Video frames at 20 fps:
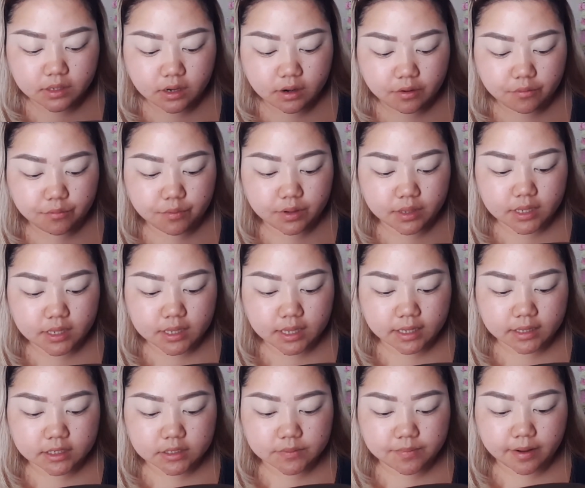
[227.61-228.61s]
I really
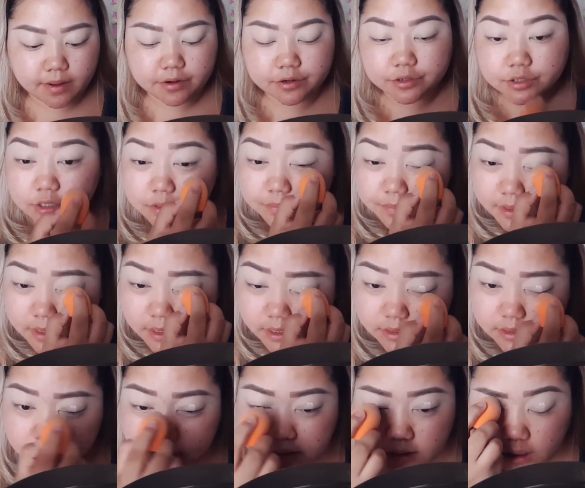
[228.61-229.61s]
like this powder just because
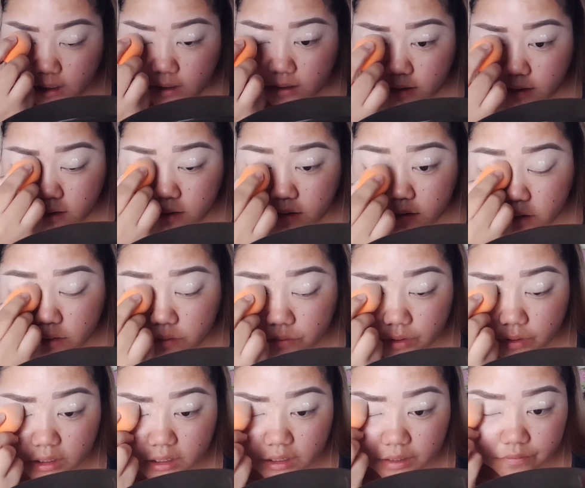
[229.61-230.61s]
it's like
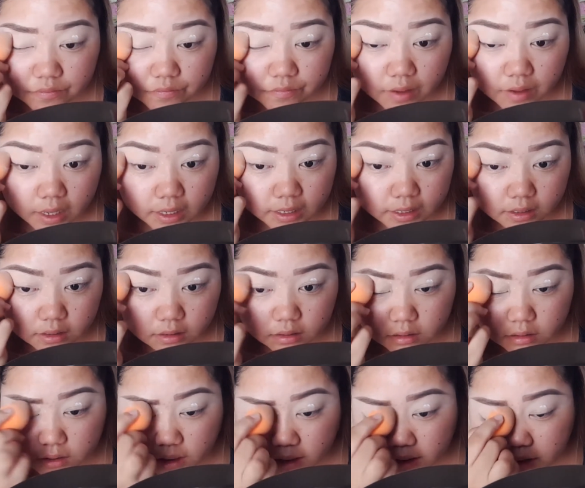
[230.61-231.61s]
really fine.
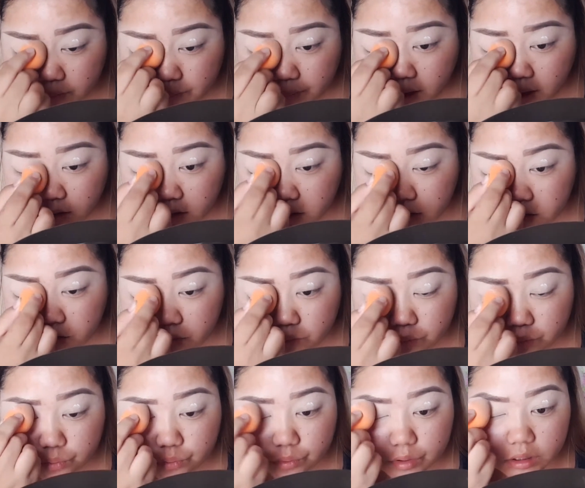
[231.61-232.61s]
Like the powder is
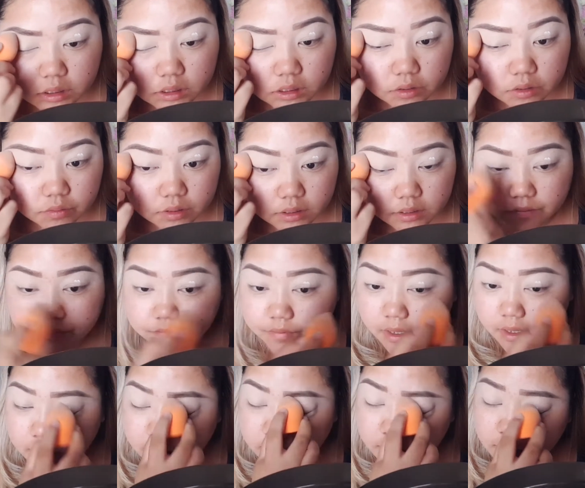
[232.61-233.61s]
really, really
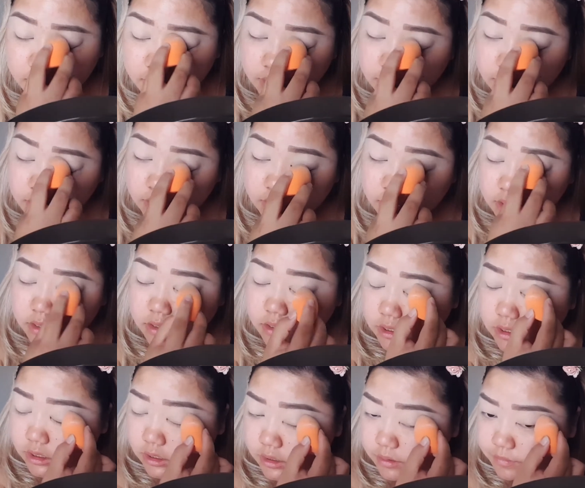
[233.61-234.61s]
fine.
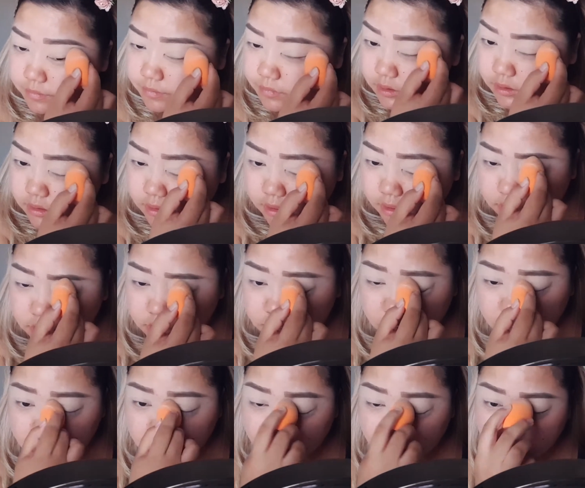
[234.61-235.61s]
Um, it's not
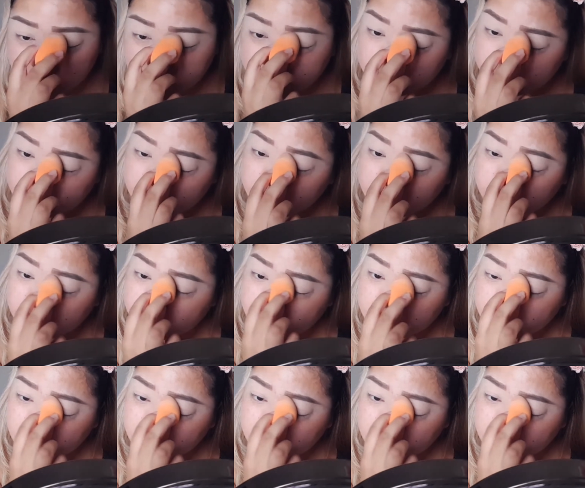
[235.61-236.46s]
chunky or anything.